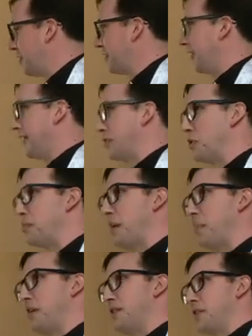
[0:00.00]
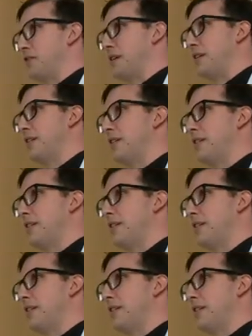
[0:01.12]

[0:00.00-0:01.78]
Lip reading: just like those people of Israel